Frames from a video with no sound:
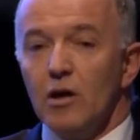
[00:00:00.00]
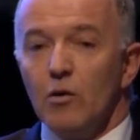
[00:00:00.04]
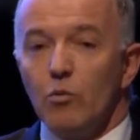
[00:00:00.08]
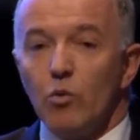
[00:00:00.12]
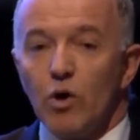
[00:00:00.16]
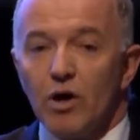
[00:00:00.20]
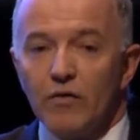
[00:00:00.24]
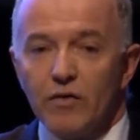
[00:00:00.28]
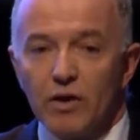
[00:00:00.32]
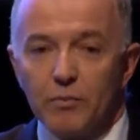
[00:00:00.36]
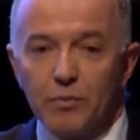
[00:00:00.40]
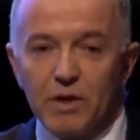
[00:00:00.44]

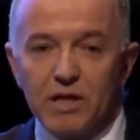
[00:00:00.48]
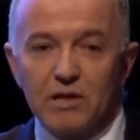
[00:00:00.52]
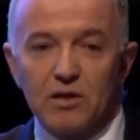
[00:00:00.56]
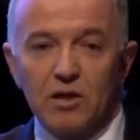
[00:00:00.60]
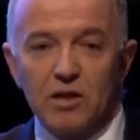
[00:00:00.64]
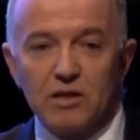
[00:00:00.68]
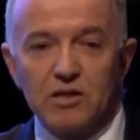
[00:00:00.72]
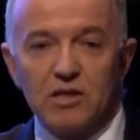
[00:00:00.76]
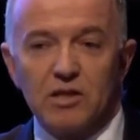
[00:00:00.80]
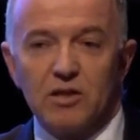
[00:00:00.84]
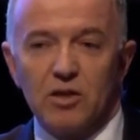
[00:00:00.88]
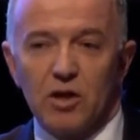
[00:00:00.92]
Why have I picked
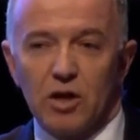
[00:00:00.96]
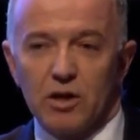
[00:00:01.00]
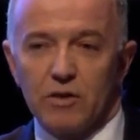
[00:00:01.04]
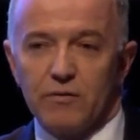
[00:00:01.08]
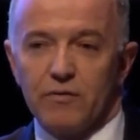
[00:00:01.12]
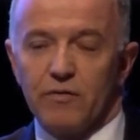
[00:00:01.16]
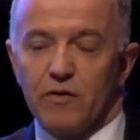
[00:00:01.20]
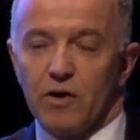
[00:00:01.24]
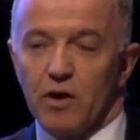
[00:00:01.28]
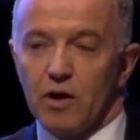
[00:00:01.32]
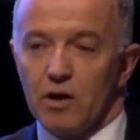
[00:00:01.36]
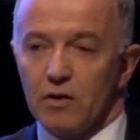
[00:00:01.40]

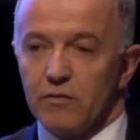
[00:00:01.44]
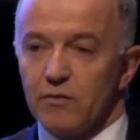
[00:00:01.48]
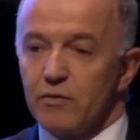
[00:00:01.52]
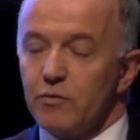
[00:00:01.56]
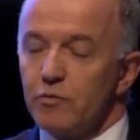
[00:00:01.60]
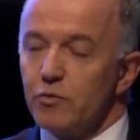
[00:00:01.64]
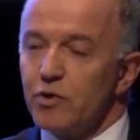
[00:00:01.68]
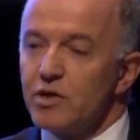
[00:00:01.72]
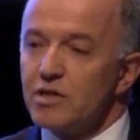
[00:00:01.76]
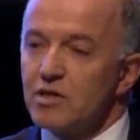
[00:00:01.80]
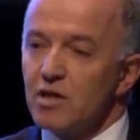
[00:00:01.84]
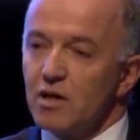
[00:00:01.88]
1995?
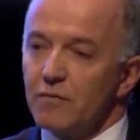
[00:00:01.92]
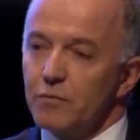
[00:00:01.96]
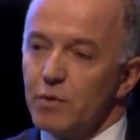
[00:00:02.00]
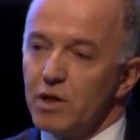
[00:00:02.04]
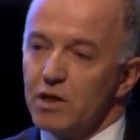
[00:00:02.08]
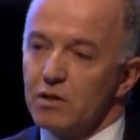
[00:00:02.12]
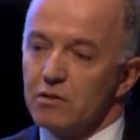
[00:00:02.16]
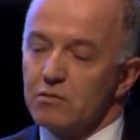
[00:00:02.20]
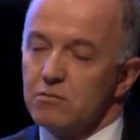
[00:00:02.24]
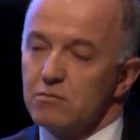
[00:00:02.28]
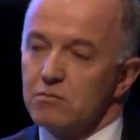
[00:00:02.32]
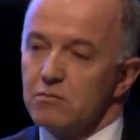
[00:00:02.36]
The reason I
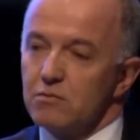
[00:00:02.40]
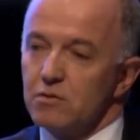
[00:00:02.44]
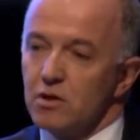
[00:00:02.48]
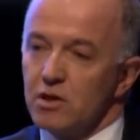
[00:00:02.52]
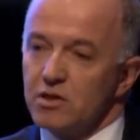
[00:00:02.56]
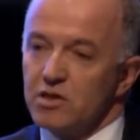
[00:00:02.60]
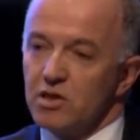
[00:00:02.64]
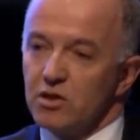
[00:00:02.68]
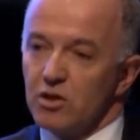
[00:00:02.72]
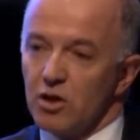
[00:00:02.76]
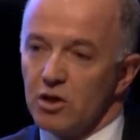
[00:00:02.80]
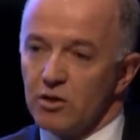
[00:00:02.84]
picked
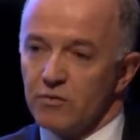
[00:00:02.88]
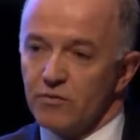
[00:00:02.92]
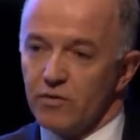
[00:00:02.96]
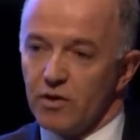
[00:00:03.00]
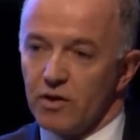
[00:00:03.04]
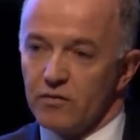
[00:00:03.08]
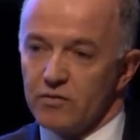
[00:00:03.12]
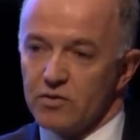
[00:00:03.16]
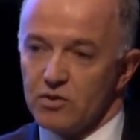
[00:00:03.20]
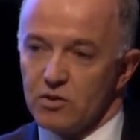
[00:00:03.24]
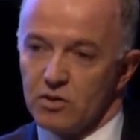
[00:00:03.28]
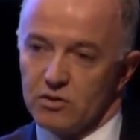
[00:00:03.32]

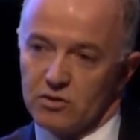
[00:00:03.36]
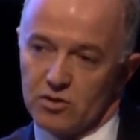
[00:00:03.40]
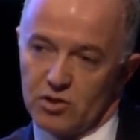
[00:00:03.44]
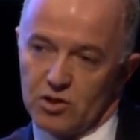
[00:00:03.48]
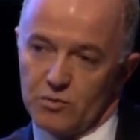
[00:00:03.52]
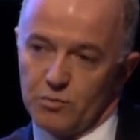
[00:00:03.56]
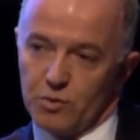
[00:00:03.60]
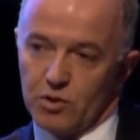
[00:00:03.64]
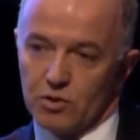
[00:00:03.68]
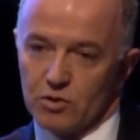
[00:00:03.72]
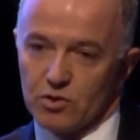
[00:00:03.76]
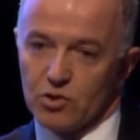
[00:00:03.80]
1995 is not
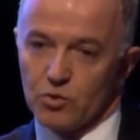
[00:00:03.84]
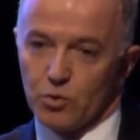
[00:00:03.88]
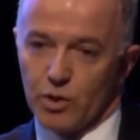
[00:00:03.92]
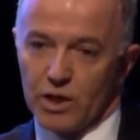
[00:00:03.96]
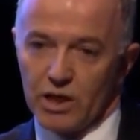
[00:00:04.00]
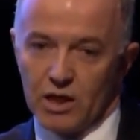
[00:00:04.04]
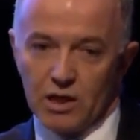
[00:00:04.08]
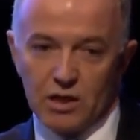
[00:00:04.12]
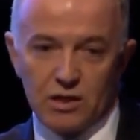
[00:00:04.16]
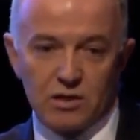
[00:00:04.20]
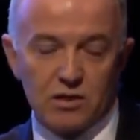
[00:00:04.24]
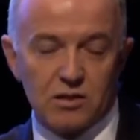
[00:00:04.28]
just because
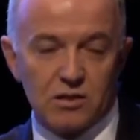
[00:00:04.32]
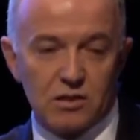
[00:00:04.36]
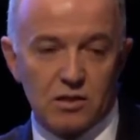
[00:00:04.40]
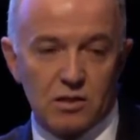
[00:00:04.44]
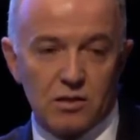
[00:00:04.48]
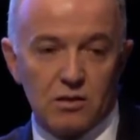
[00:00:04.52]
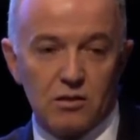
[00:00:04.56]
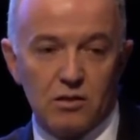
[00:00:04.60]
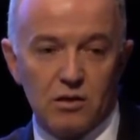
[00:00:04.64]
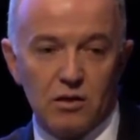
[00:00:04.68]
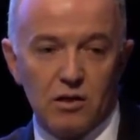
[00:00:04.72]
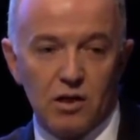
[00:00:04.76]
20 years is
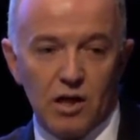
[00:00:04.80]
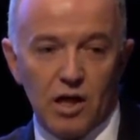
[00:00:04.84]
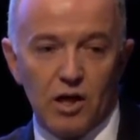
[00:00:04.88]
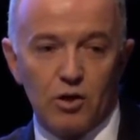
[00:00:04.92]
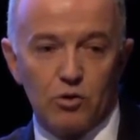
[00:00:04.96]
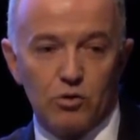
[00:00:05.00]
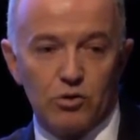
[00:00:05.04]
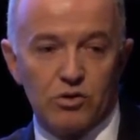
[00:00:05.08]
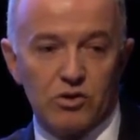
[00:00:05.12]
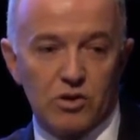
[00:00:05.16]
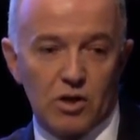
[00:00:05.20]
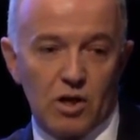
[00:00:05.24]
a
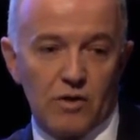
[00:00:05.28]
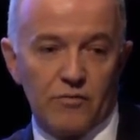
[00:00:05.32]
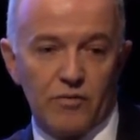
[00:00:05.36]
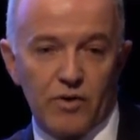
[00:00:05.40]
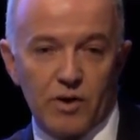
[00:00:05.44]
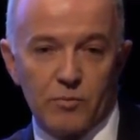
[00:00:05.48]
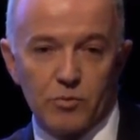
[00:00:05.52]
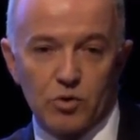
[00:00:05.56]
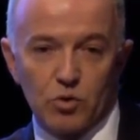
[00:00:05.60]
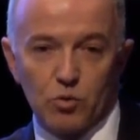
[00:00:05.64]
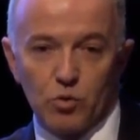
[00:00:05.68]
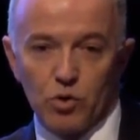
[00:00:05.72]
good time
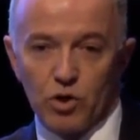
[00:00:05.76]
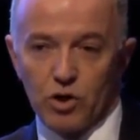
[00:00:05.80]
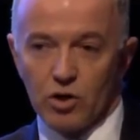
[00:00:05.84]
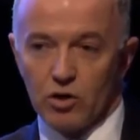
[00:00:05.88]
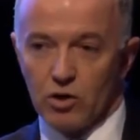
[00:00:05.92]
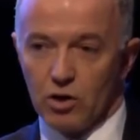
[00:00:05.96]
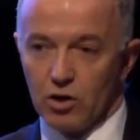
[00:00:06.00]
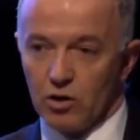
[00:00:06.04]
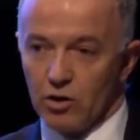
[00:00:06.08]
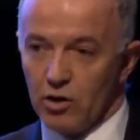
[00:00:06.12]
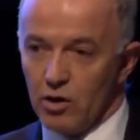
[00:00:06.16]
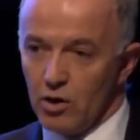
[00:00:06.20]
frame to
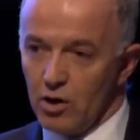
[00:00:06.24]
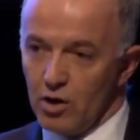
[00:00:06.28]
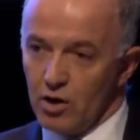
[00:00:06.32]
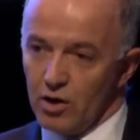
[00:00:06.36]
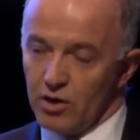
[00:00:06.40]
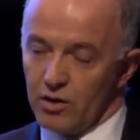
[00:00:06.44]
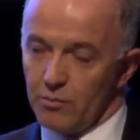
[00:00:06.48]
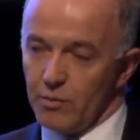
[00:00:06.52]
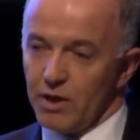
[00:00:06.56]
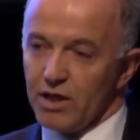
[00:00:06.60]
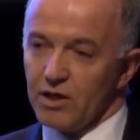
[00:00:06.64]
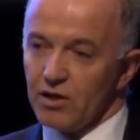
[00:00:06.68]
work on.
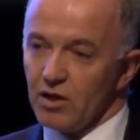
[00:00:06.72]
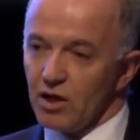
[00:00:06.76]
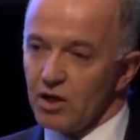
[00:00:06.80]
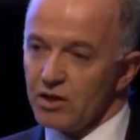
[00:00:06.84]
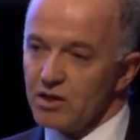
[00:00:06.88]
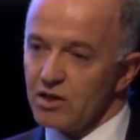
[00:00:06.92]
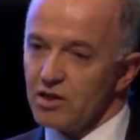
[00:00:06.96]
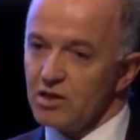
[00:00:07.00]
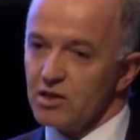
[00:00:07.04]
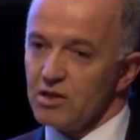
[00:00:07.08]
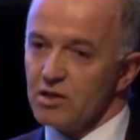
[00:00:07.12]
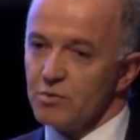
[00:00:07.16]
The
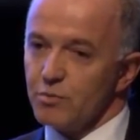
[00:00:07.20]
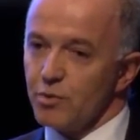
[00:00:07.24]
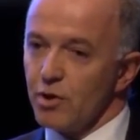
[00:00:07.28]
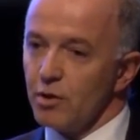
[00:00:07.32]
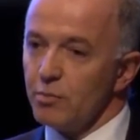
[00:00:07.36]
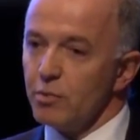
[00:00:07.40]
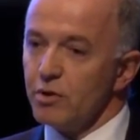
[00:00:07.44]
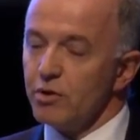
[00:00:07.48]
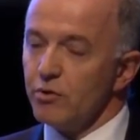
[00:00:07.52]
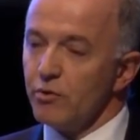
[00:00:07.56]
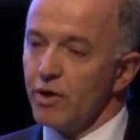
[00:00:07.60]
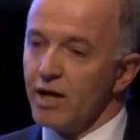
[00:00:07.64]
mid-90s is
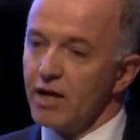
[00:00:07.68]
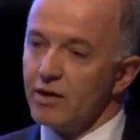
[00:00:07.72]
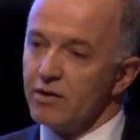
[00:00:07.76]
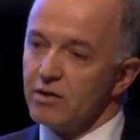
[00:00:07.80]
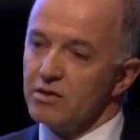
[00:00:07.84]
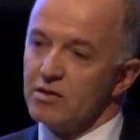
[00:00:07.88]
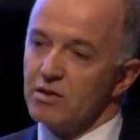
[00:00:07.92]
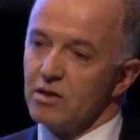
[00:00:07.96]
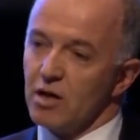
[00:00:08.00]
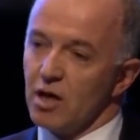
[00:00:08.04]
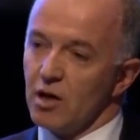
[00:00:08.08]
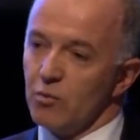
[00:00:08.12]
probably around
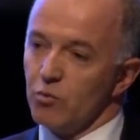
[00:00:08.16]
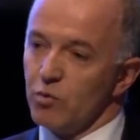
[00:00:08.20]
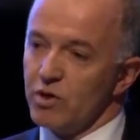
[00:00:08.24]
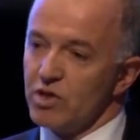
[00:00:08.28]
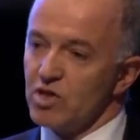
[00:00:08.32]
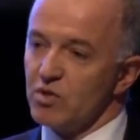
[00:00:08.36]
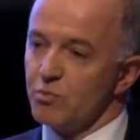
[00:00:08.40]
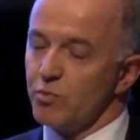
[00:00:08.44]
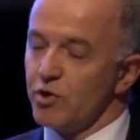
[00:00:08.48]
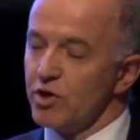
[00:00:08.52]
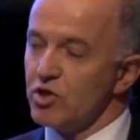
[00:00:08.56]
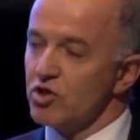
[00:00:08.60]
the time when
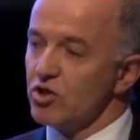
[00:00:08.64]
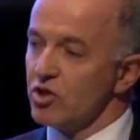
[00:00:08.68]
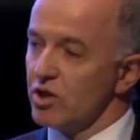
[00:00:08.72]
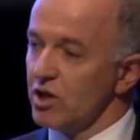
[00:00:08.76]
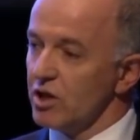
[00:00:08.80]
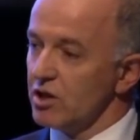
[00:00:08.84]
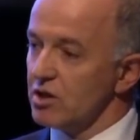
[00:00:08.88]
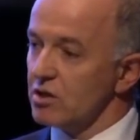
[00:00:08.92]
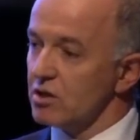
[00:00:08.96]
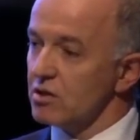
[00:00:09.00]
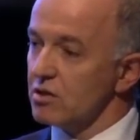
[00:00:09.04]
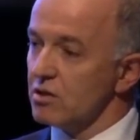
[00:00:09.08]

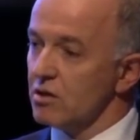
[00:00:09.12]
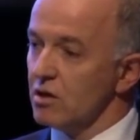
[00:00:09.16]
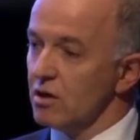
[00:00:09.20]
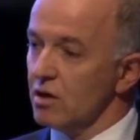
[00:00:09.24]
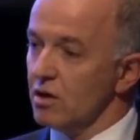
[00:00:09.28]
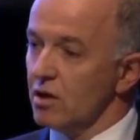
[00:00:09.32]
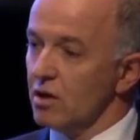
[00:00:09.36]
spreadsheets